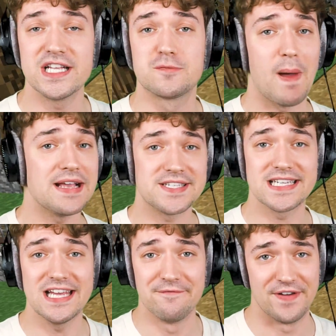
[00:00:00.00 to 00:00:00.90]
It's
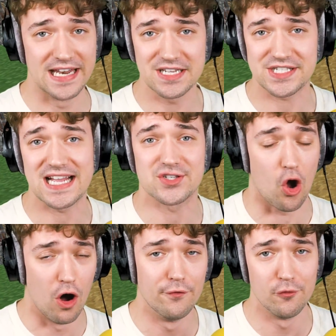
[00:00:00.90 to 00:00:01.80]
basically a village that's
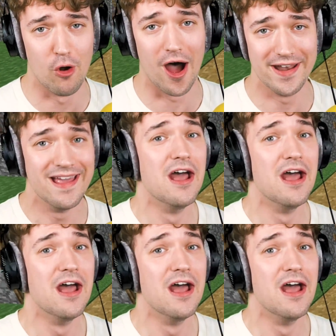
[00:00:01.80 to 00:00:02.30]
overrun